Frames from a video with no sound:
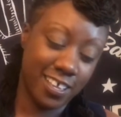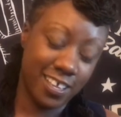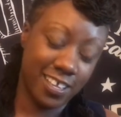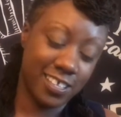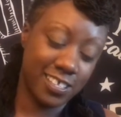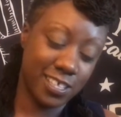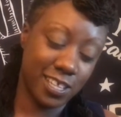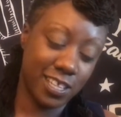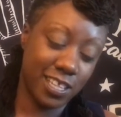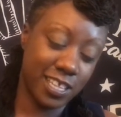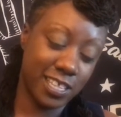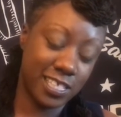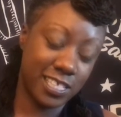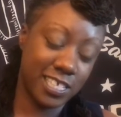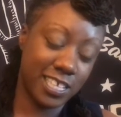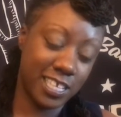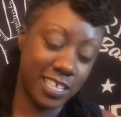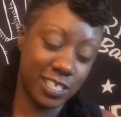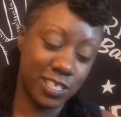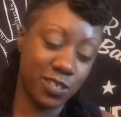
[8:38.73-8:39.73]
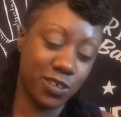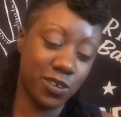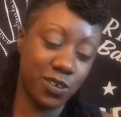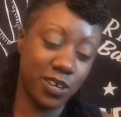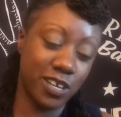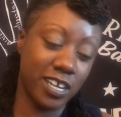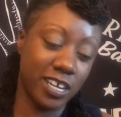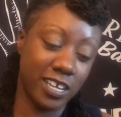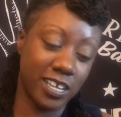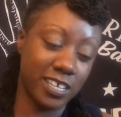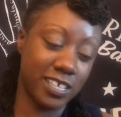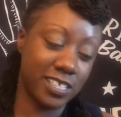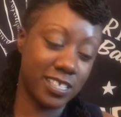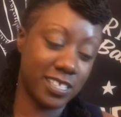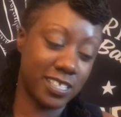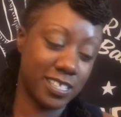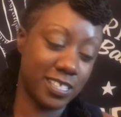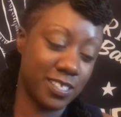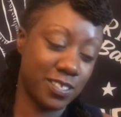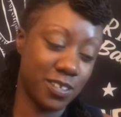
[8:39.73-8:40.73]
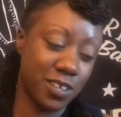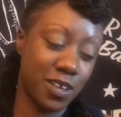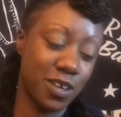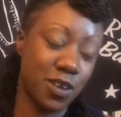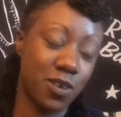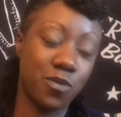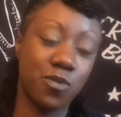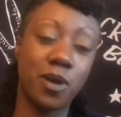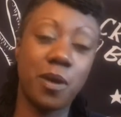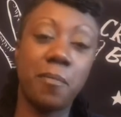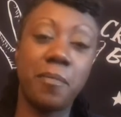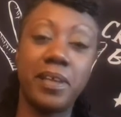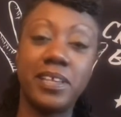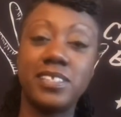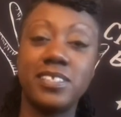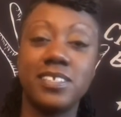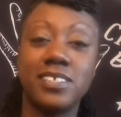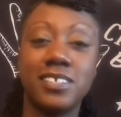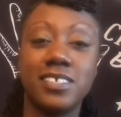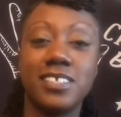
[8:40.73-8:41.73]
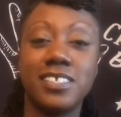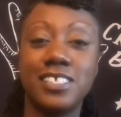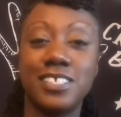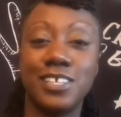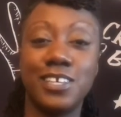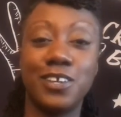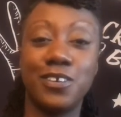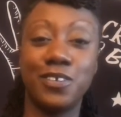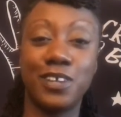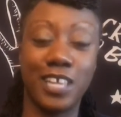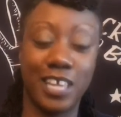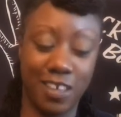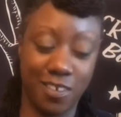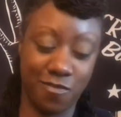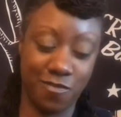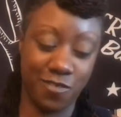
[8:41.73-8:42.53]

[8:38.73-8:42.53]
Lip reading: So let's see, Taurus, what messages do you need